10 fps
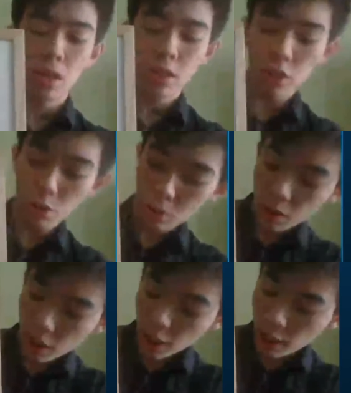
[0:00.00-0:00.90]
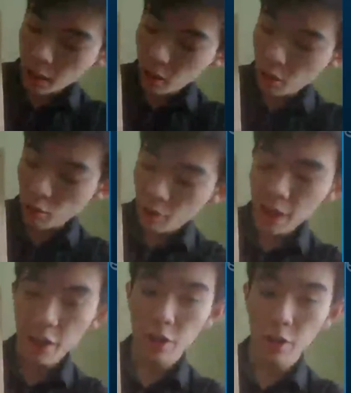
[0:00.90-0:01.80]
So
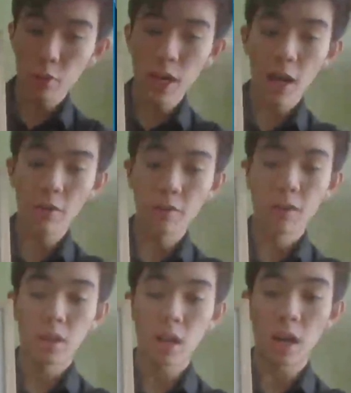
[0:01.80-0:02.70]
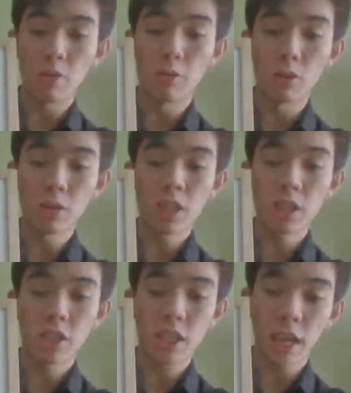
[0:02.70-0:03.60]
right here we have a
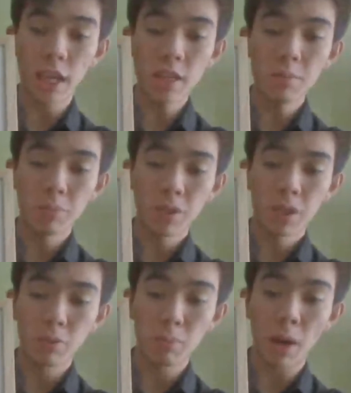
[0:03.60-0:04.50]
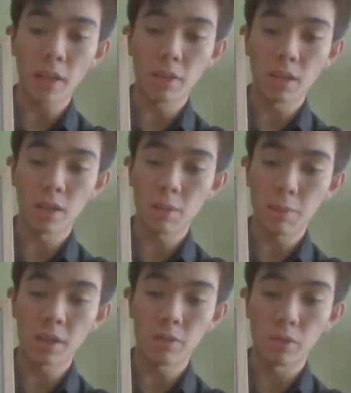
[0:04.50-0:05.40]
voltage gain by the
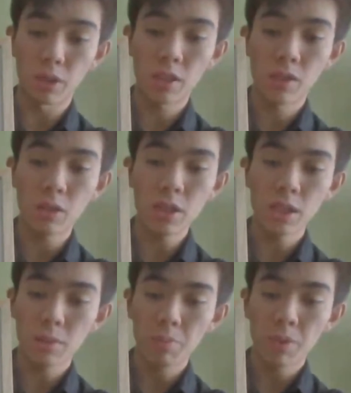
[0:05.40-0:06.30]
independent voltage source,